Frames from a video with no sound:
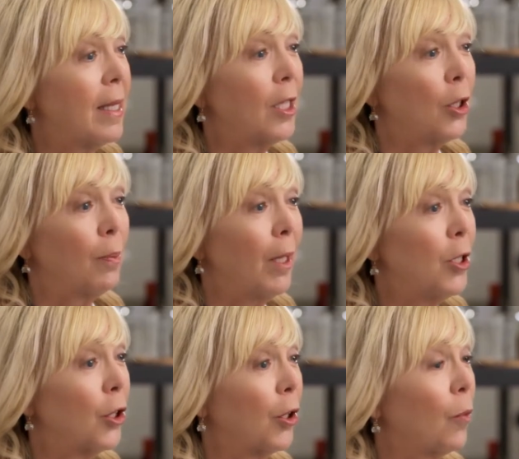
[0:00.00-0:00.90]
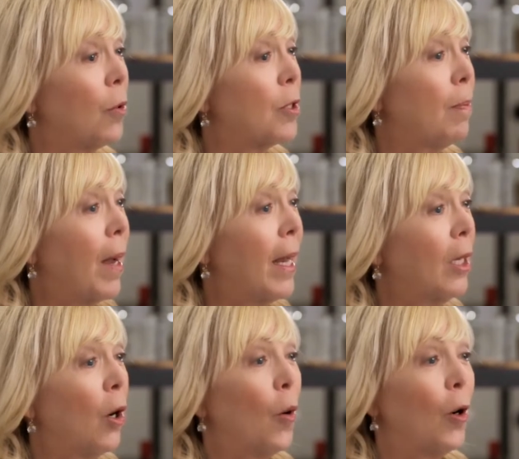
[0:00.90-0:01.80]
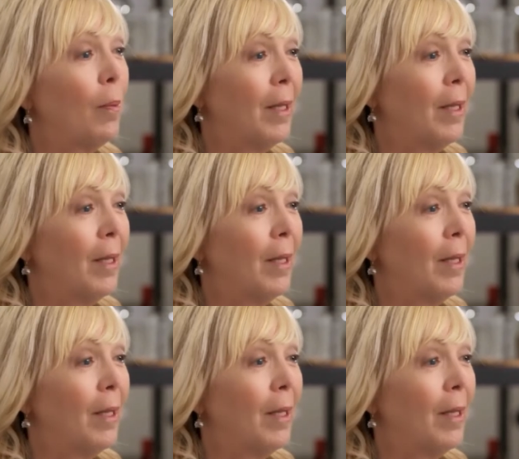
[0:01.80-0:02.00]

is that your blood sugar won't spike or